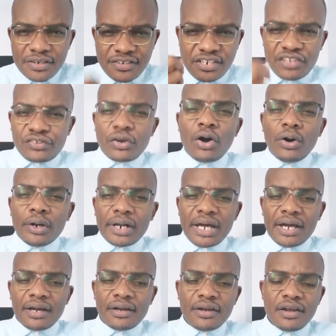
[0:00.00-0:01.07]

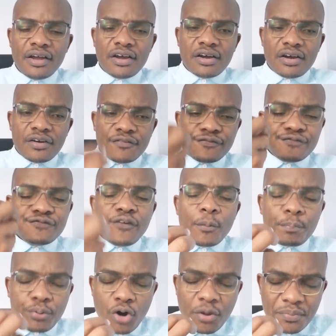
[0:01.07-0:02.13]
Dishonor for
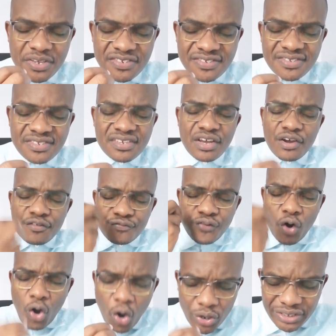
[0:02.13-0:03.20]
promise,
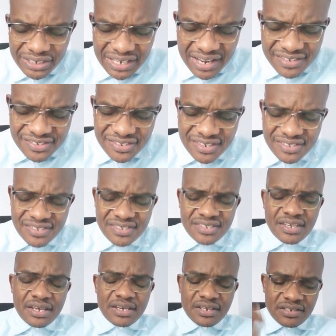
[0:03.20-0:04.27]
for ordinances.
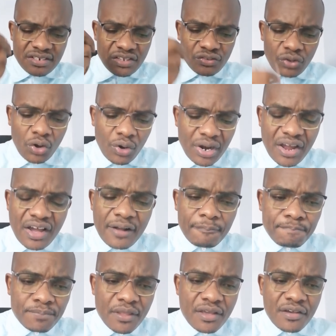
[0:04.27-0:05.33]
Dishonor,
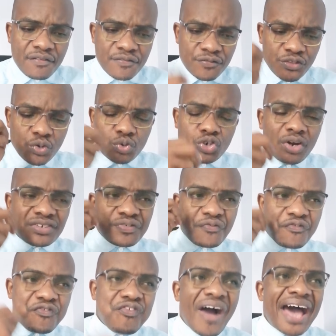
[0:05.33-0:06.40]
you don't
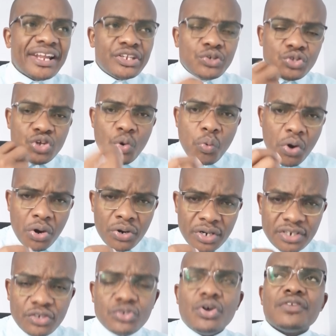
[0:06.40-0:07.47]
value your
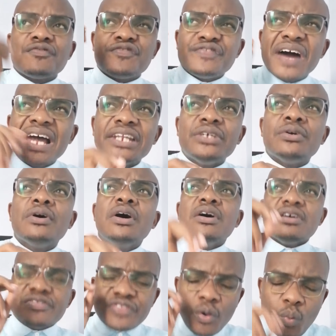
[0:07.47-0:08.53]
word. You don't value
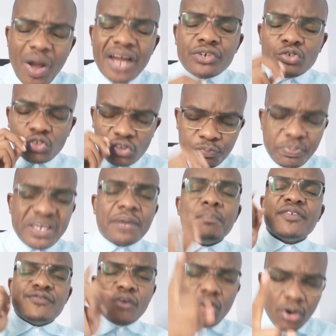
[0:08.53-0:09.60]
the word you speak
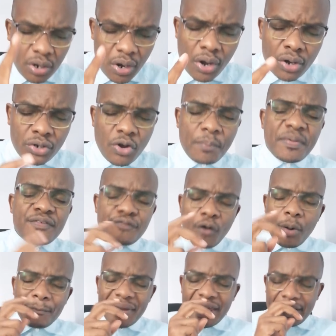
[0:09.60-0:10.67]
before God or
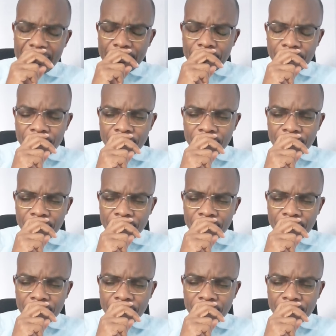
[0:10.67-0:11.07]
before men.